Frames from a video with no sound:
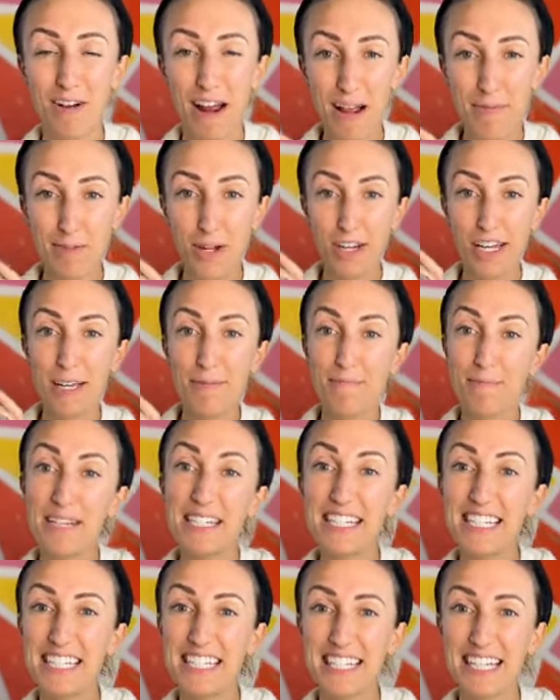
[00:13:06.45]
I'm talking
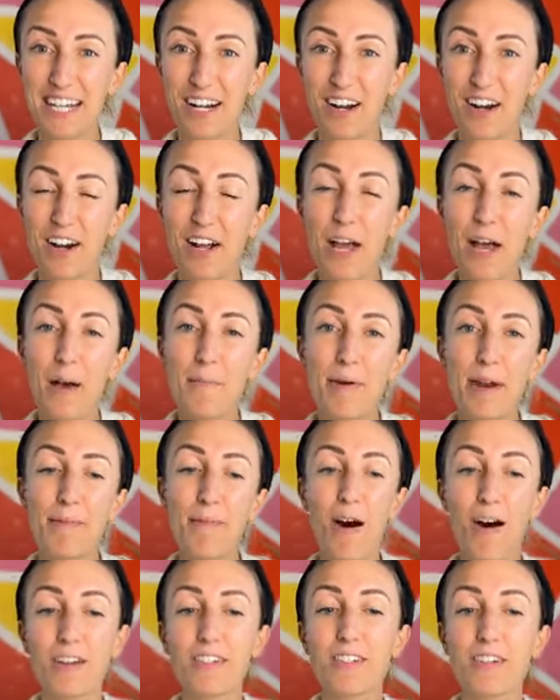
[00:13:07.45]
business here, but I'm
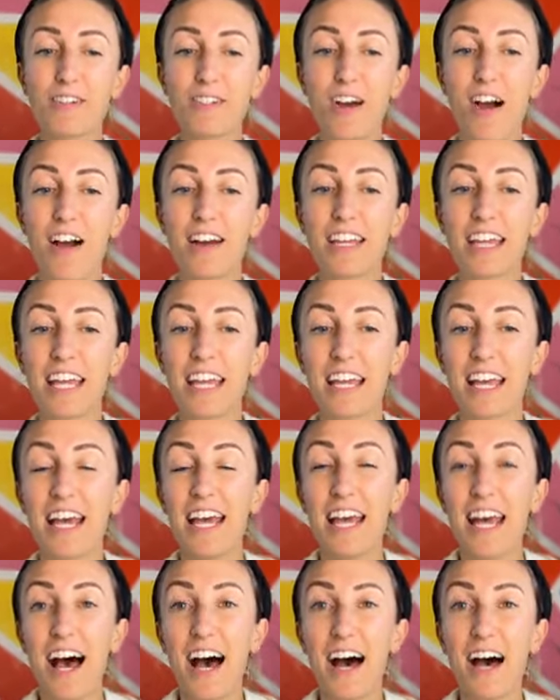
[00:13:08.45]
also talking
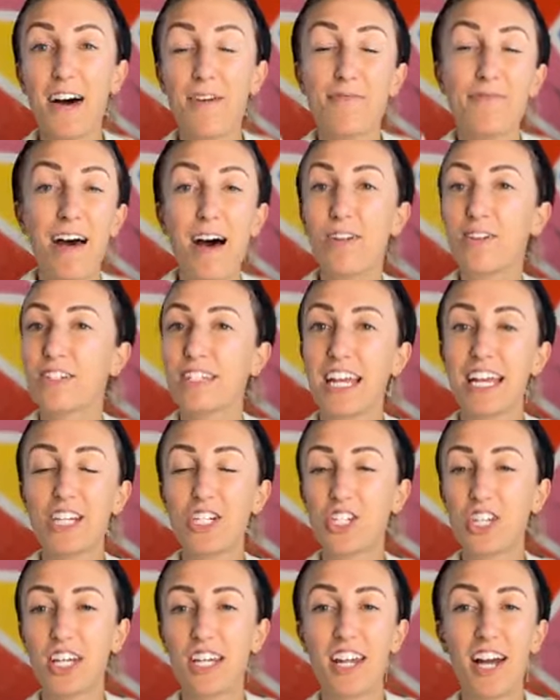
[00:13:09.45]
uh,
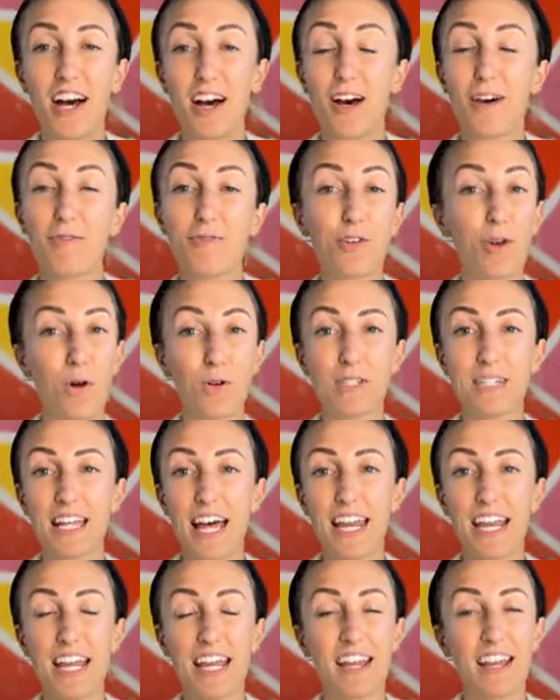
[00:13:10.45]
foundation of goal
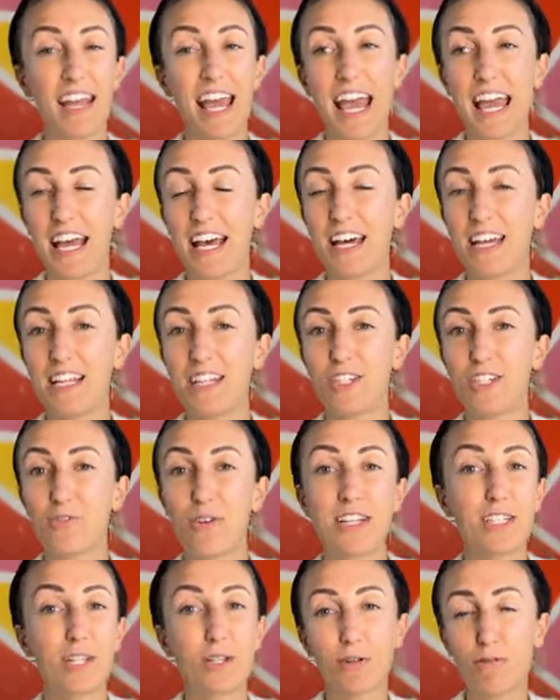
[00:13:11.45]
setting and
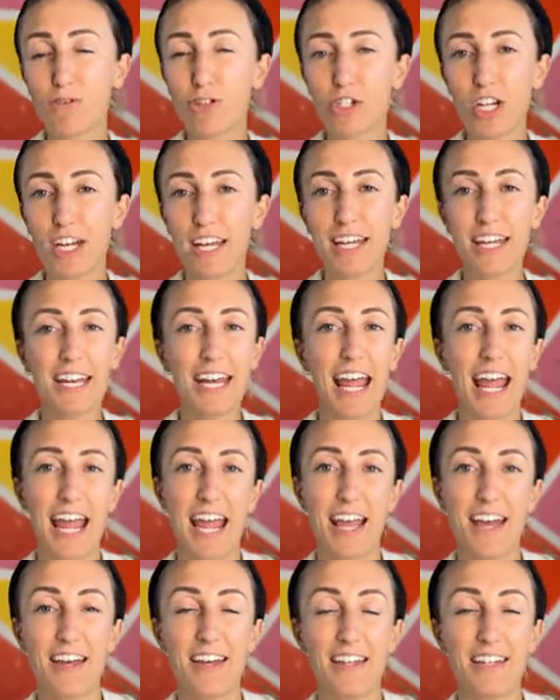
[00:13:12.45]
resolution
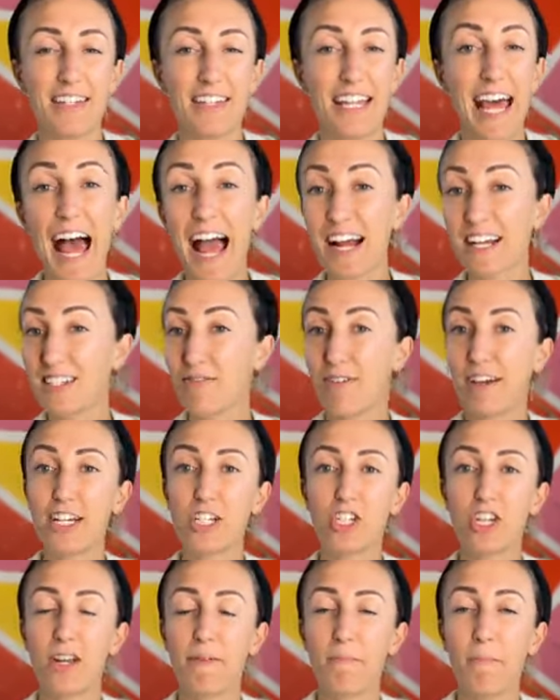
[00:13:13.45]
and
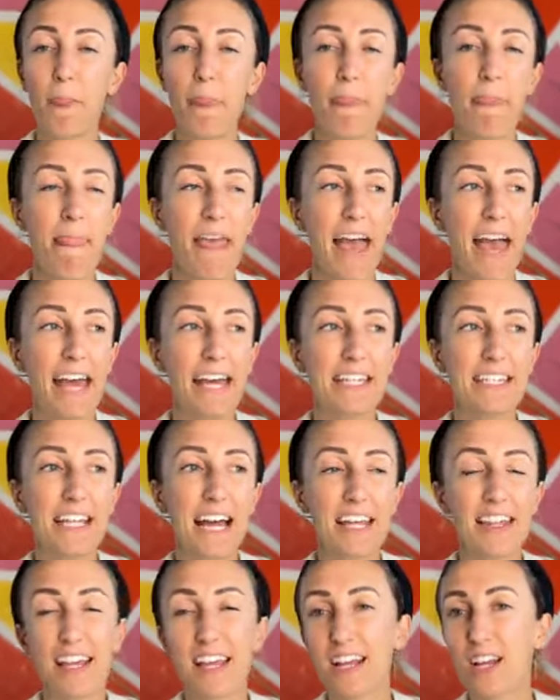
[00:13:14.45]
activation. And I
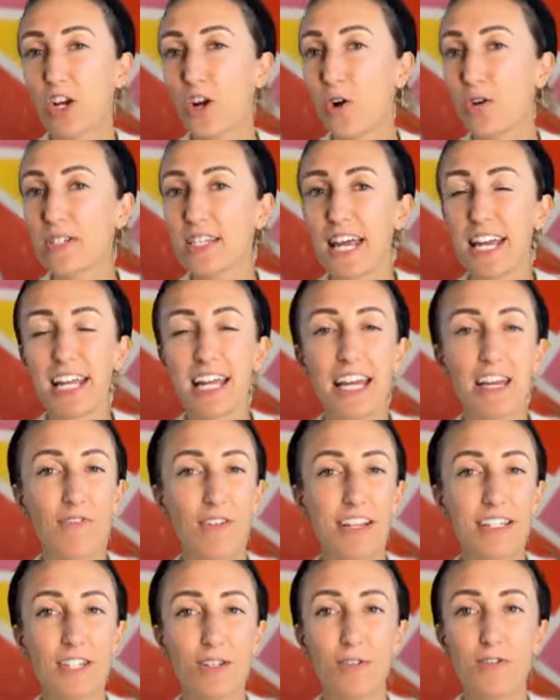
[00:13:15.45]
think goal setting and
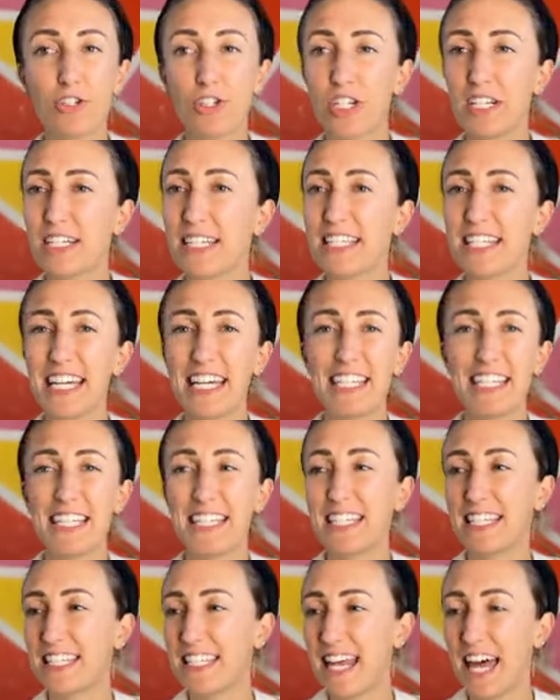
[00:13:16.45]
resolutions isn't
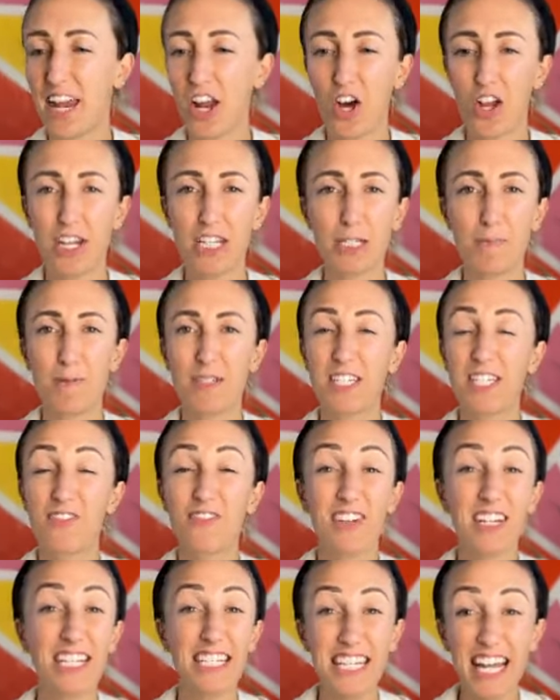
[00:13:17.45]
set on a
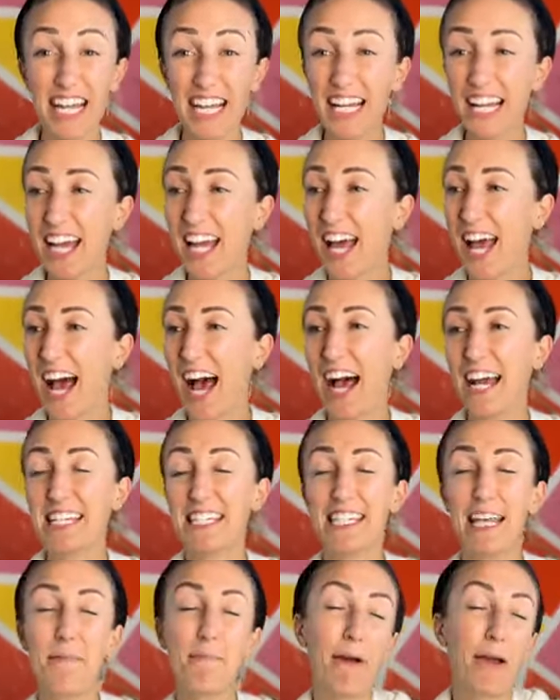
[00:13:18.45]
specific date. I
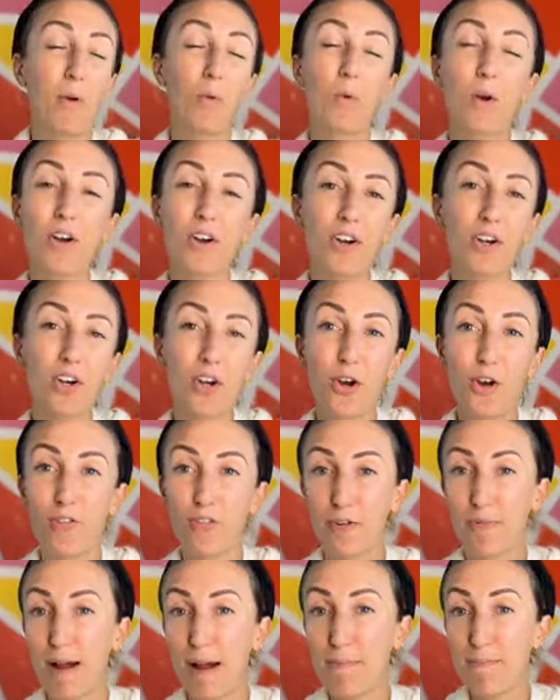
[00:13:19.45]
set my word over
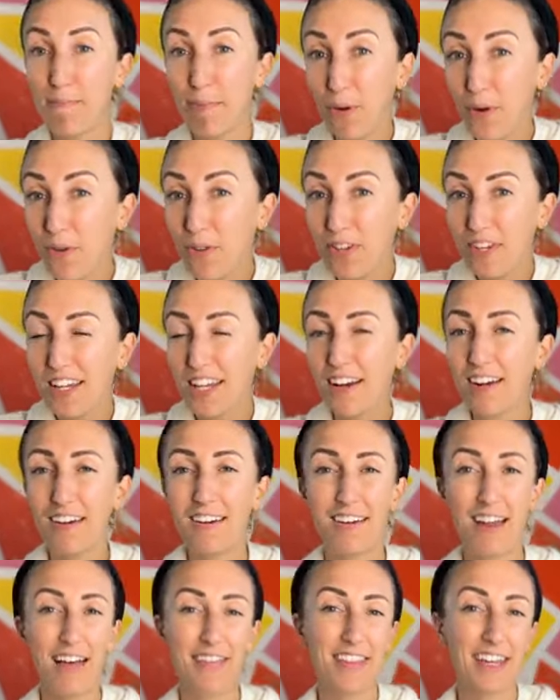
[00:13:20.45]
my birth year,
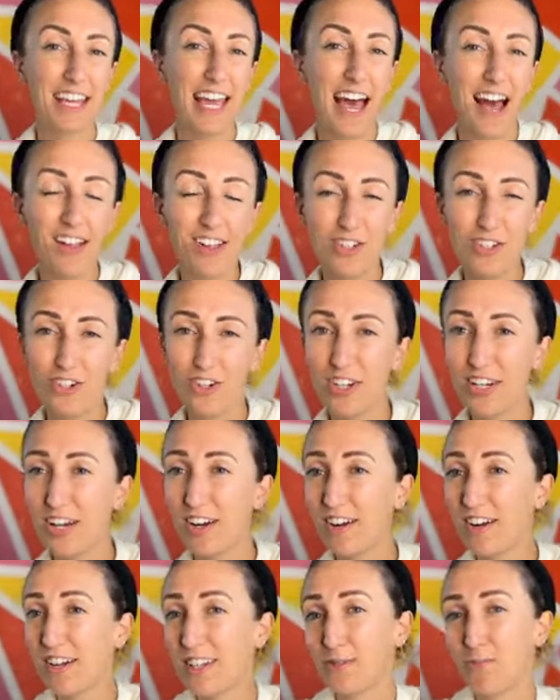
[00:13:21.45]
not the calendar year,
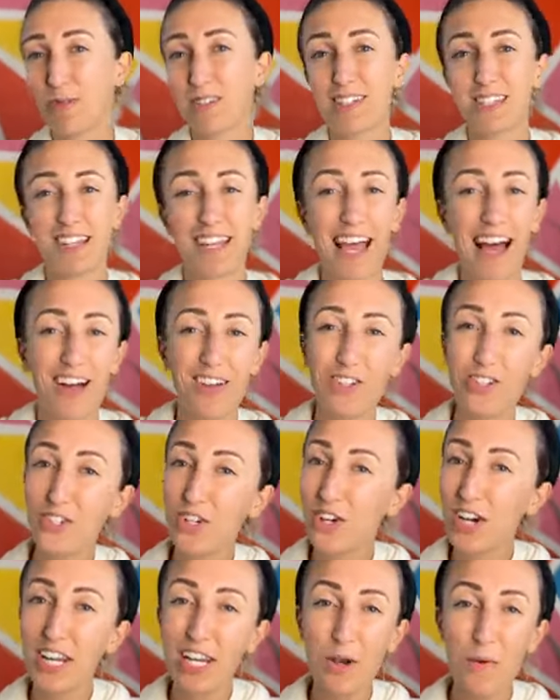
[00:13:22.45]
because what's the calendar
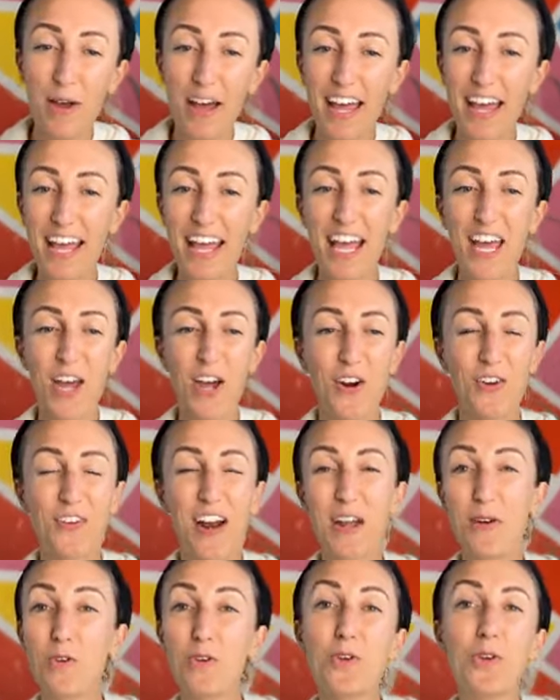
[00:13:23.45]
anyway,
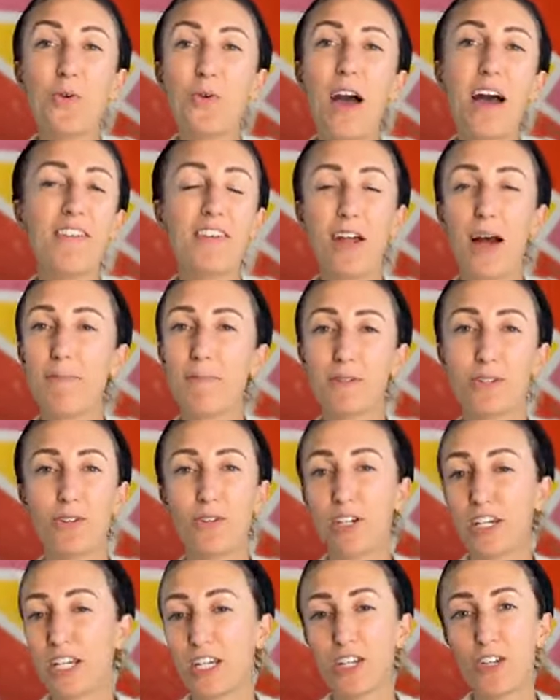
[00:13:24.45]
right? You have an
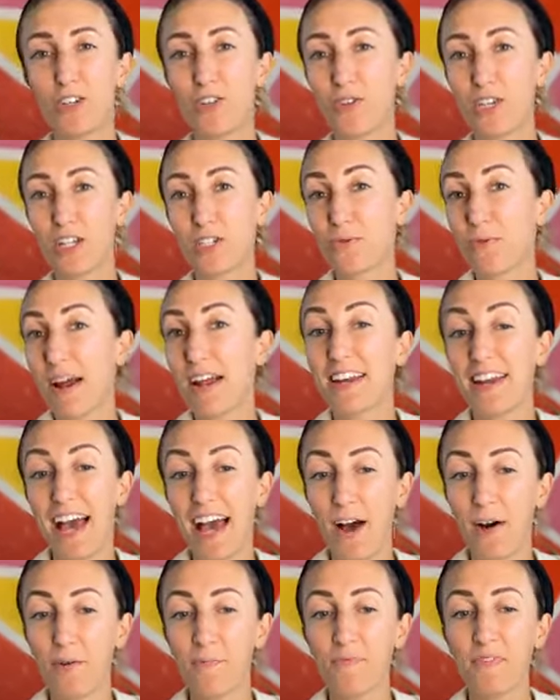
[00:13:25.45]
opportunity to do this right
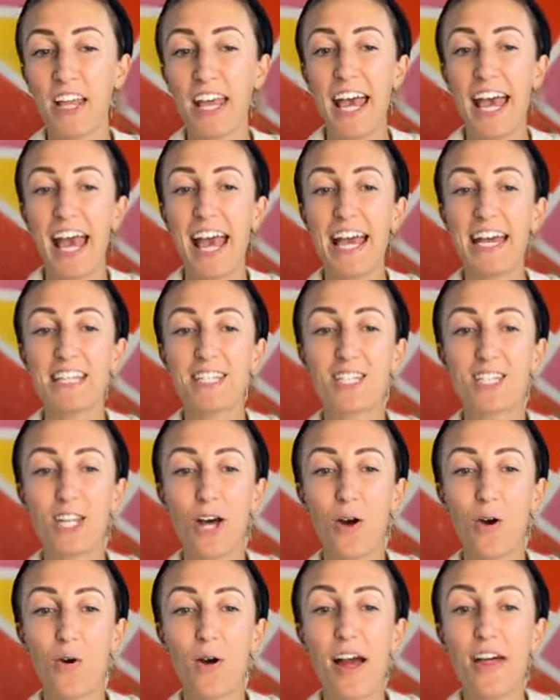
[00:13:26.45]
now. And
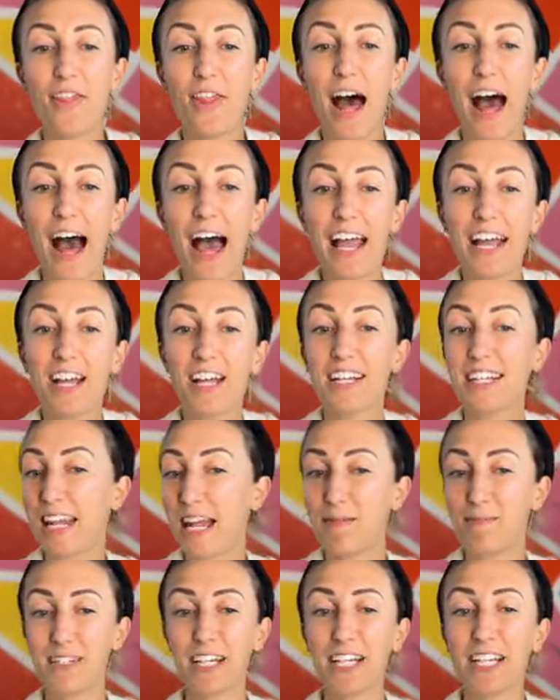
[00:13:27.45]
so I
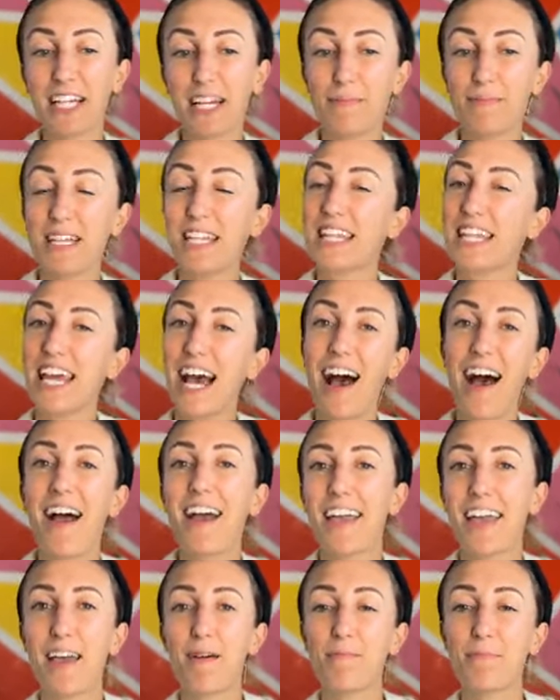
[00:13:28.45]
named and claimed it the I
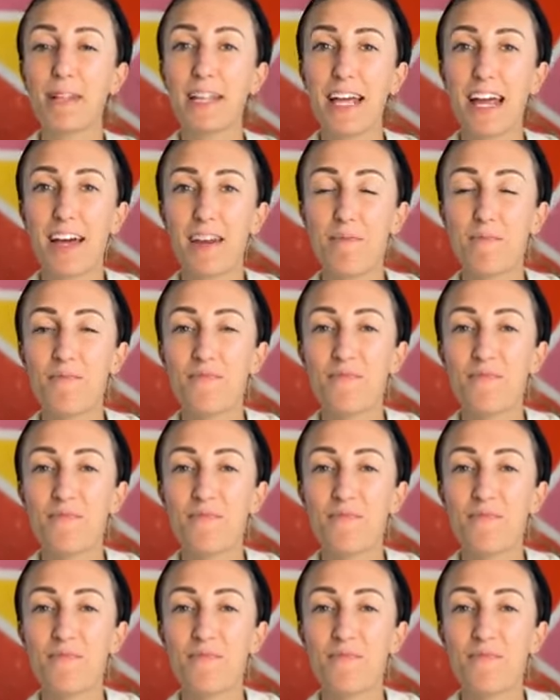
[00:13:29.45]
Am Plan.